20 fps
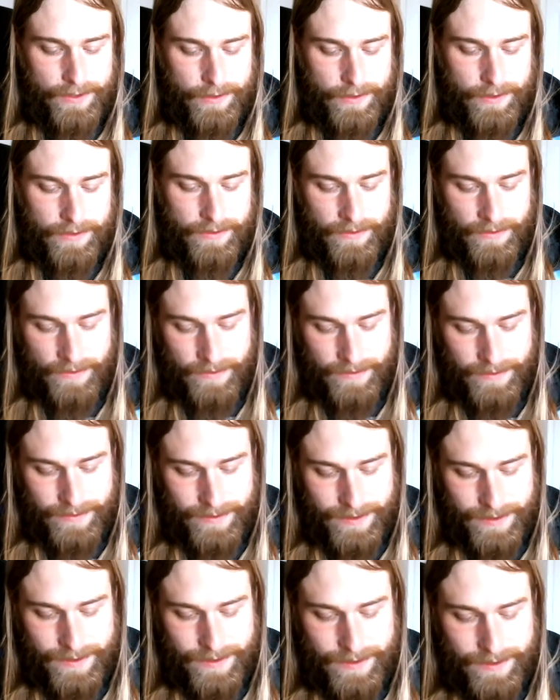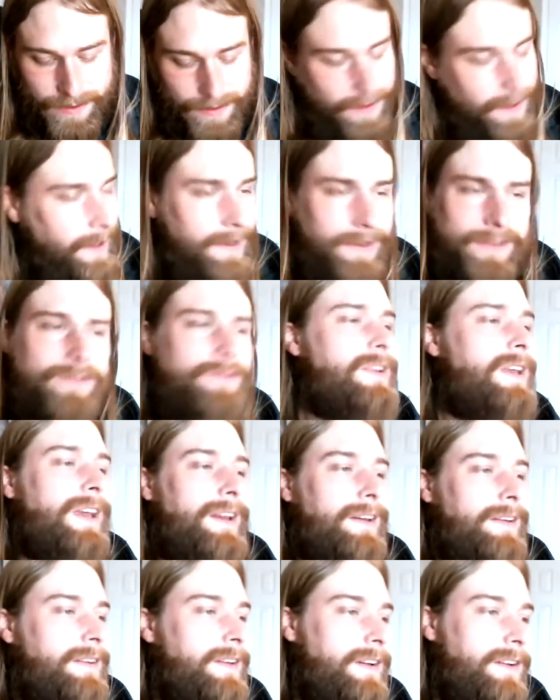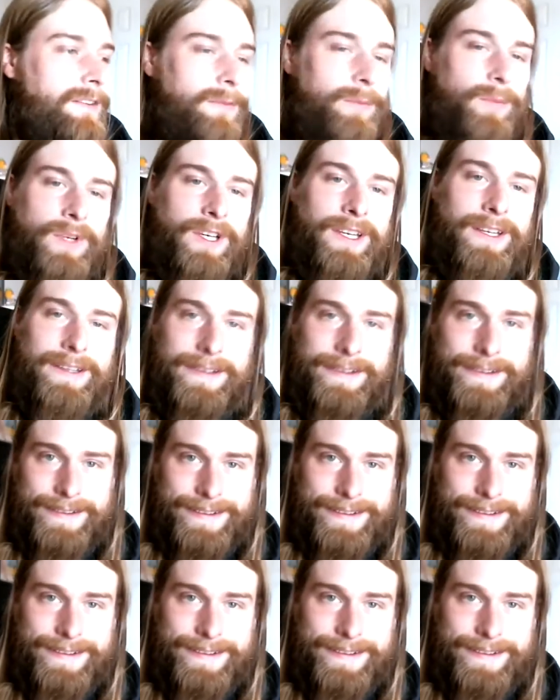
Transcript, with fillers: eternal, and you can't touch me.